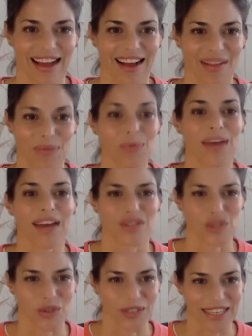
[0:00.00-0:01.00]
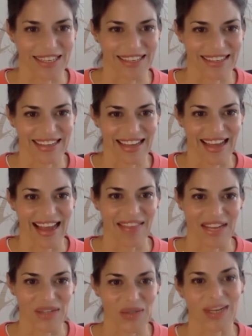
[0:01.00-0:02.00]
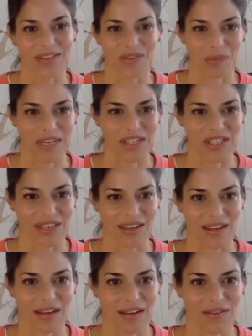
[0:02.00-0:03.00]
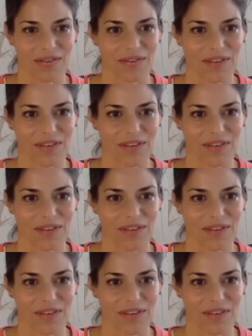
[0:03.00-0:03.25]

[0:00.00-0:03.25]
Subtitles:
through that journey and that transformation of,